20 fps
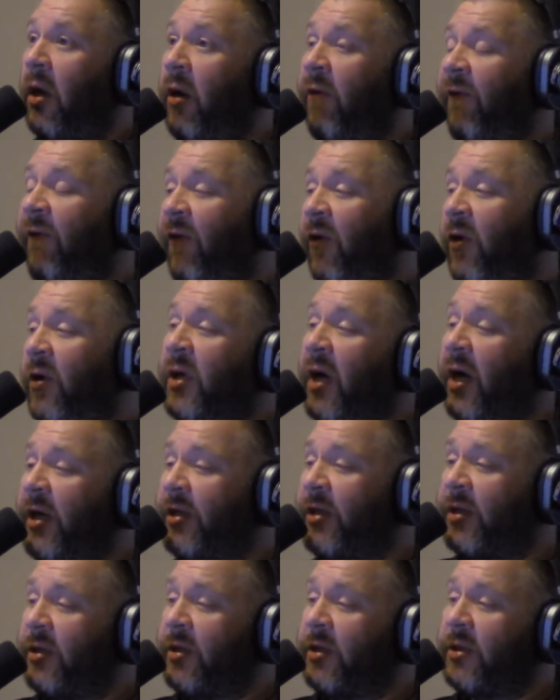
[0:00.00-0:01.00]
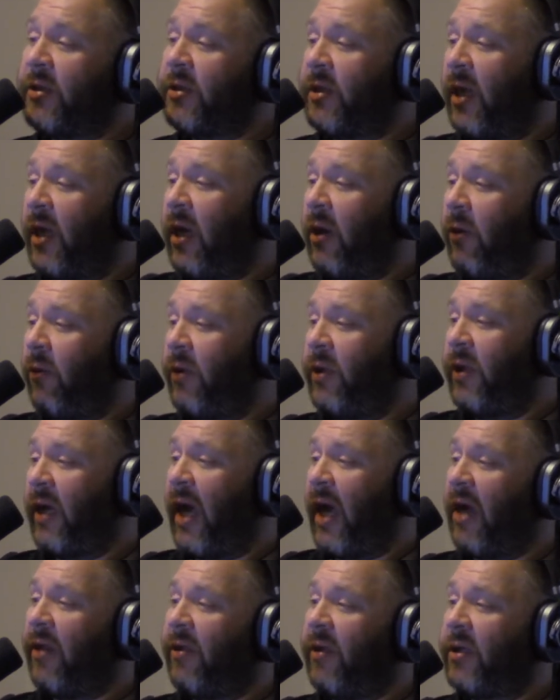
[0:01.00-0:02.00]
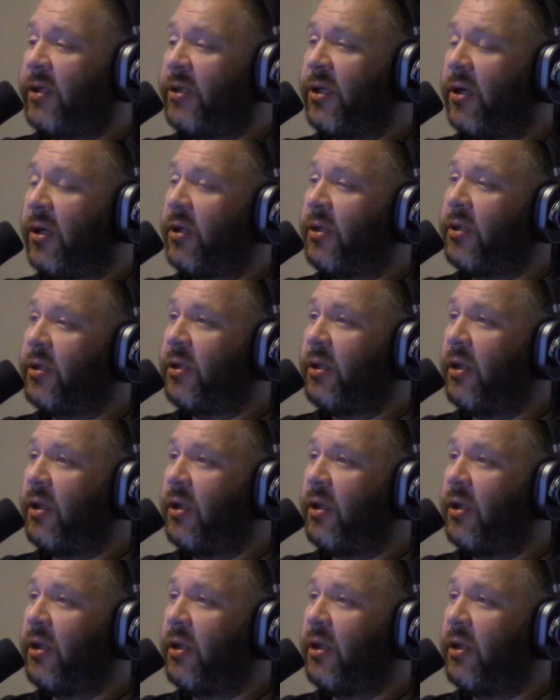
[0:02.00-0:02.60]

for Tyson's thing. With yeah, it sucks. Church.